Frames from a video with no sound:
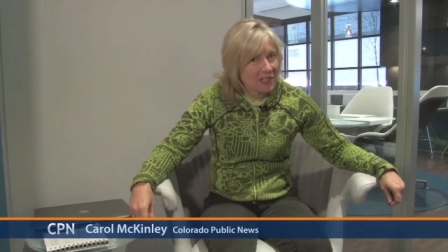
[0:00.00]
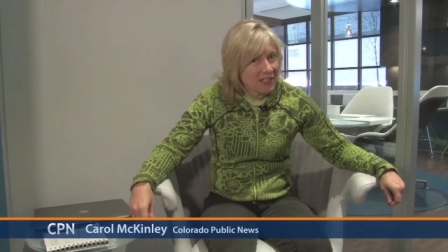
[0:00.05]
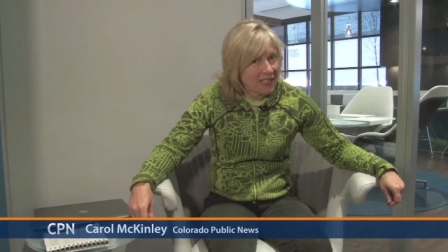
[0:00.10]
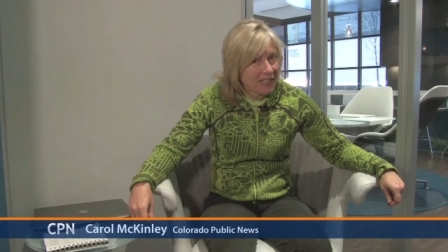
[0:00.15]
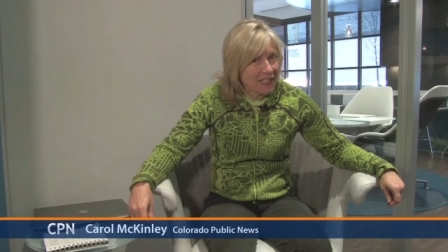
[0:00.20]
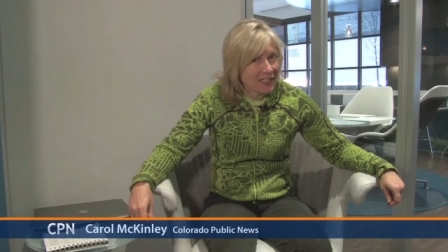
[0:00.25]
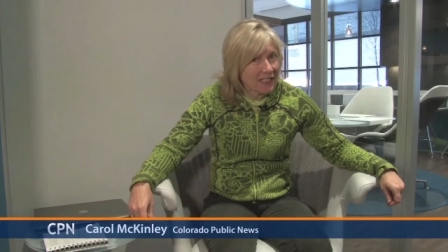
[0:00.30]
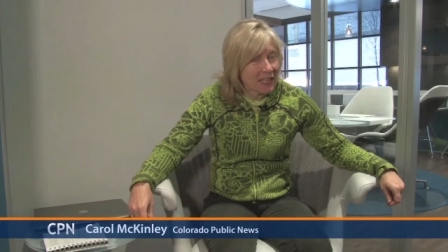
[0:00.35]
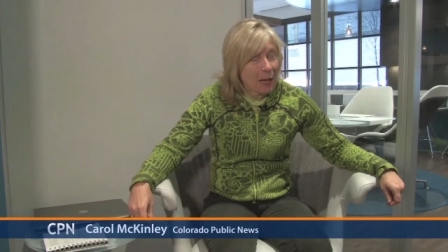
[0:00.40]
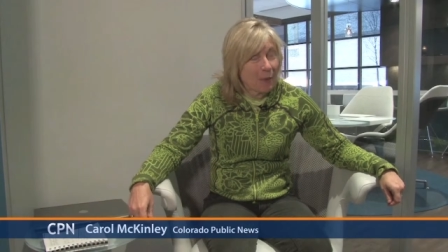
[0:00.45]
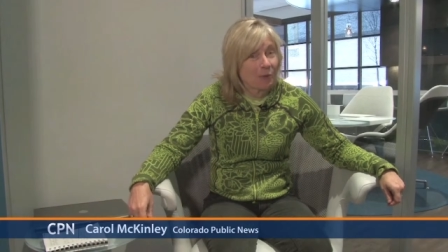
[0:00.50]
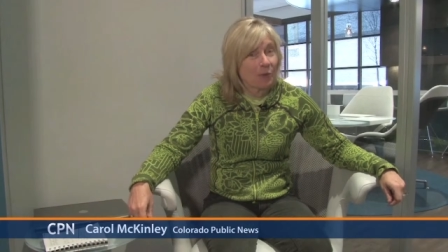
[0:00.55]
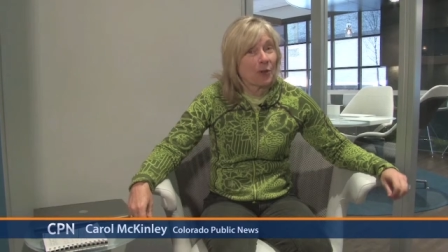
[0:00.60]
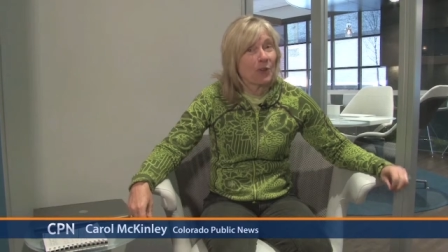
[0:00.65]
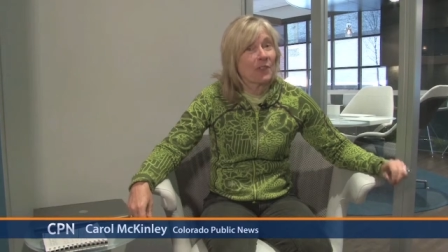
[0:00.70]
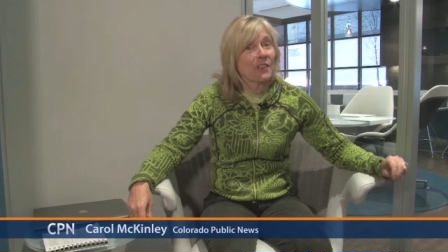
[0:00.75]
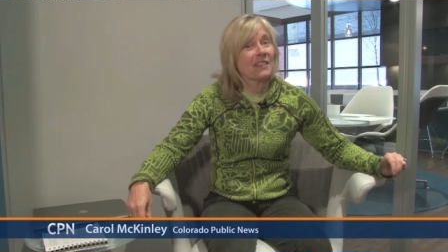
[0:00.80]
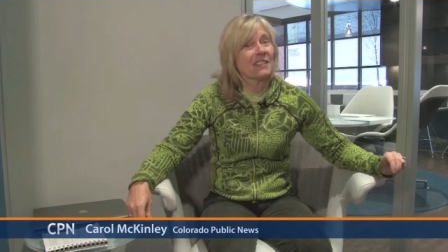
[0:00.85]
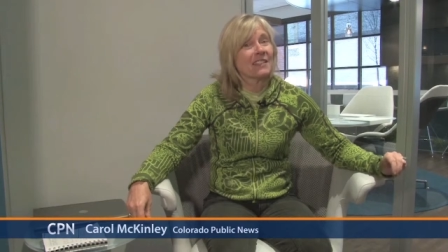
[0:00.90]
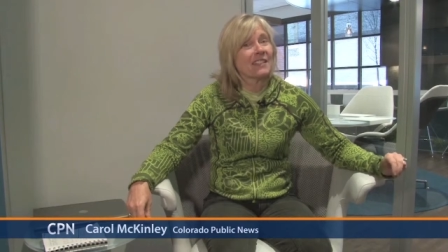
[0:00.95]
to stand up
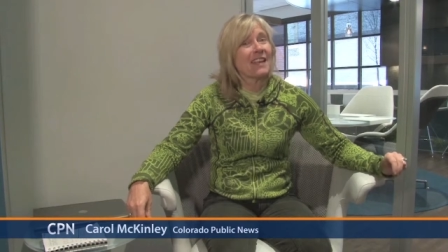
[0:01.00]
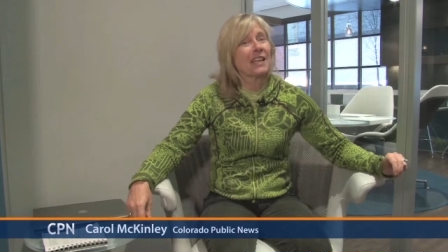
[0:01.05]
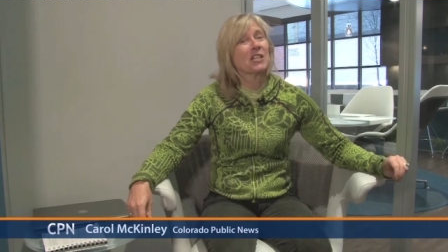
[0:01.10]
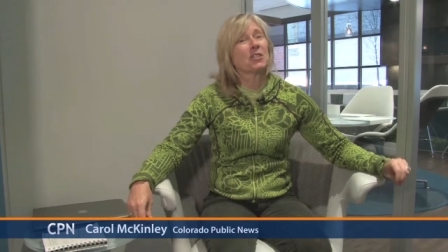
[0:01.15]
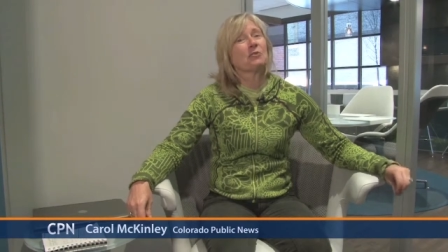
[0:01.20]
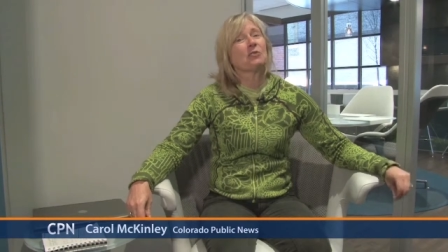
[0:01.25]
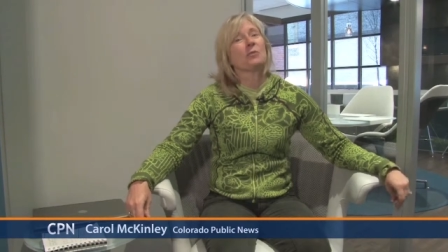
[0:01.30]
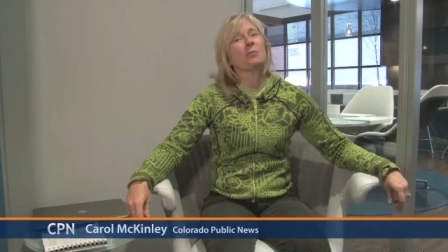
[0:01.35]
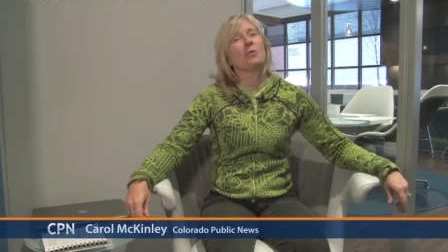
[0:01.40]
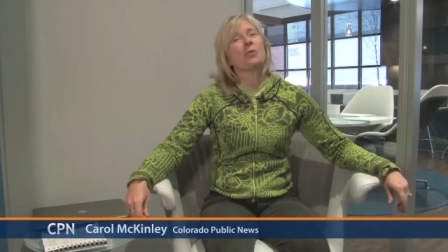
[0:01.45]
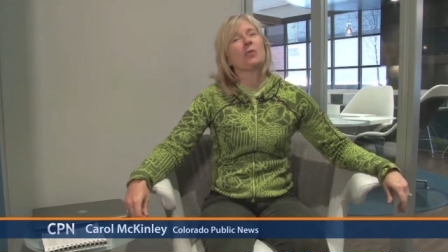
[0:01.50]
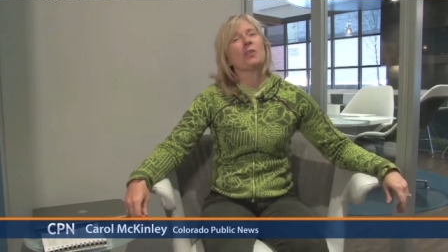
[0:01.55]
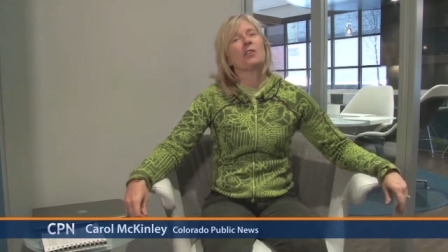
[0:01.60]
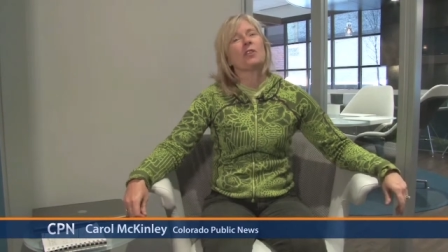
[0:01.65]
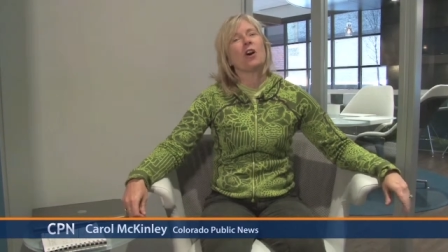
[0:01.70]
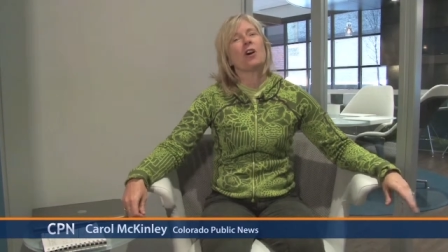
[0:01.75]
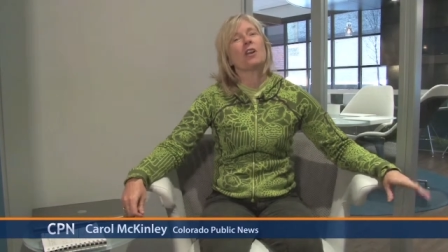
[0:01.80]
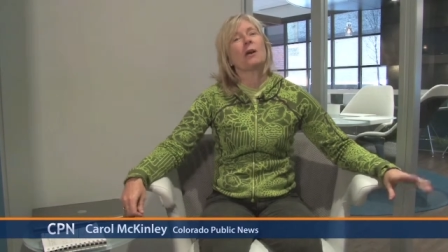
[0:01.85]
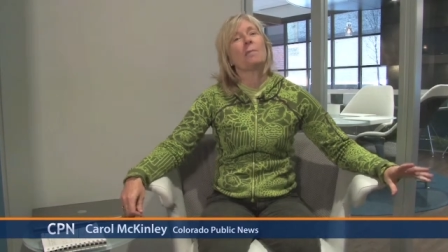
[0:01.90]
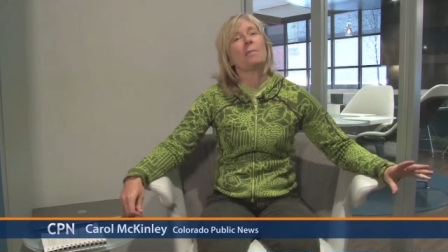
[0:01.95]
for this next
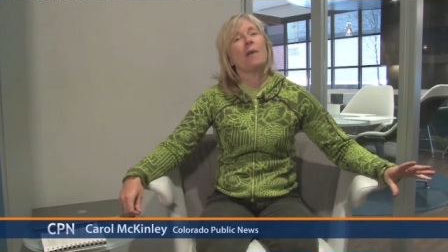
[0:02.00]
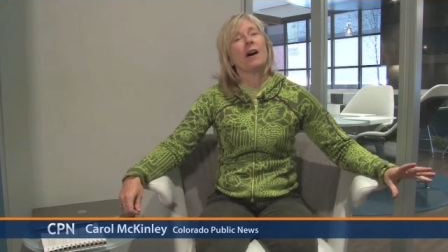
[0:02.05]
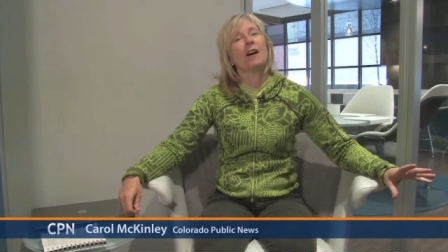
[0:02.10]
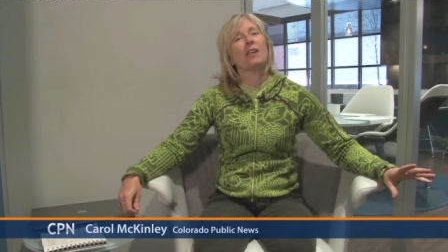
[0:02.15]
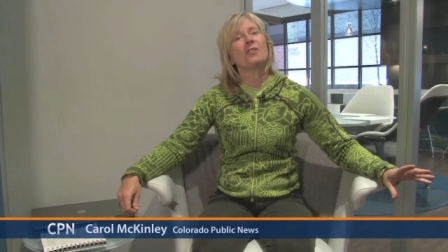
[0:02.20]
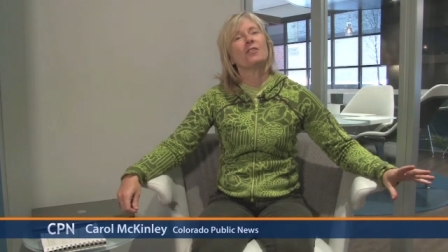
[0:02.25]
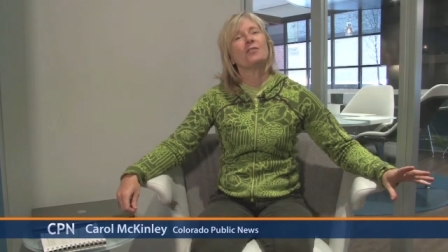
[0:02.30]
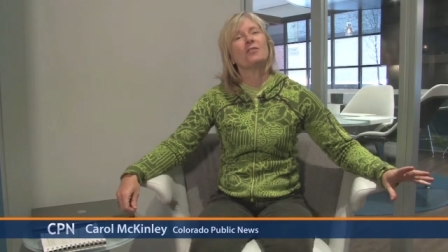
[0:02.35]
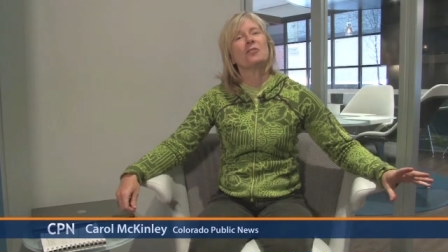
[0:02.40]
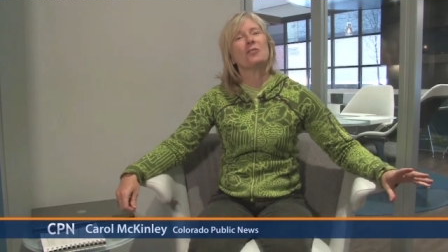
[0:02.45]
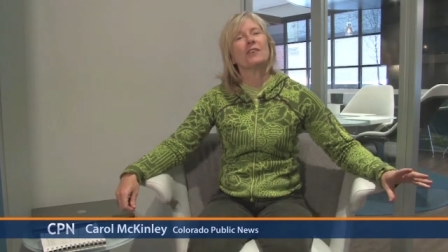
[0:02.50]
report on a modern